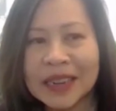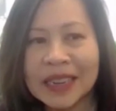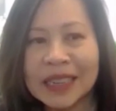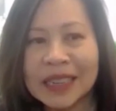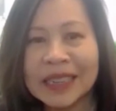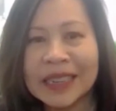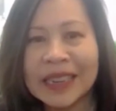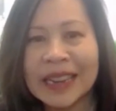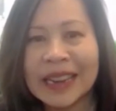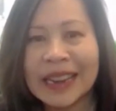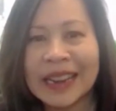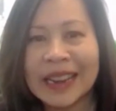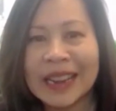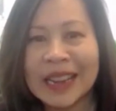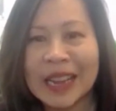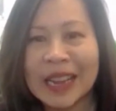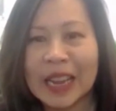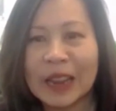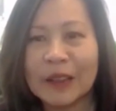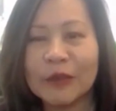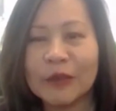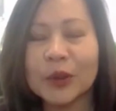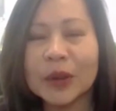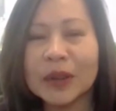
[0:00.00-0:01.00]
it
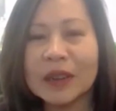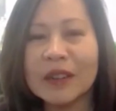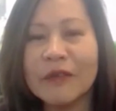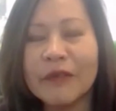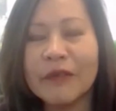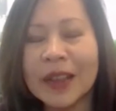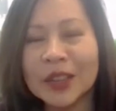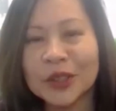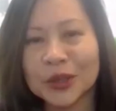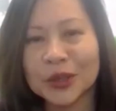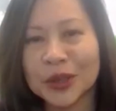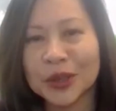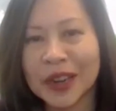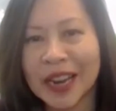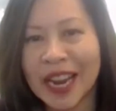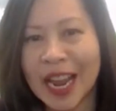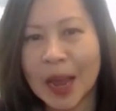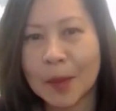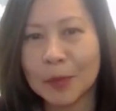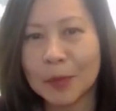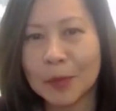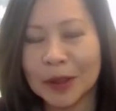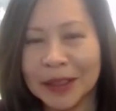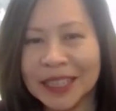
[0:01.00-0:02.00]
if you're a venture
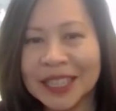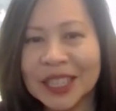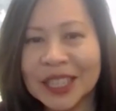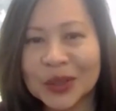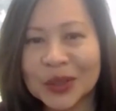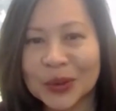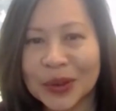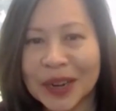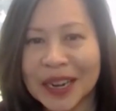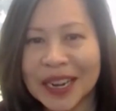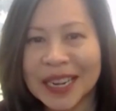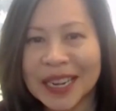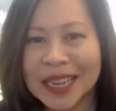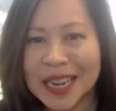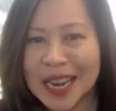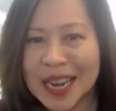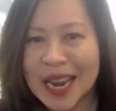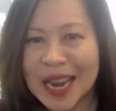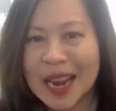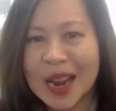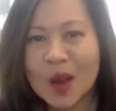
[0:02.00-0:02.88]
capitalist, right?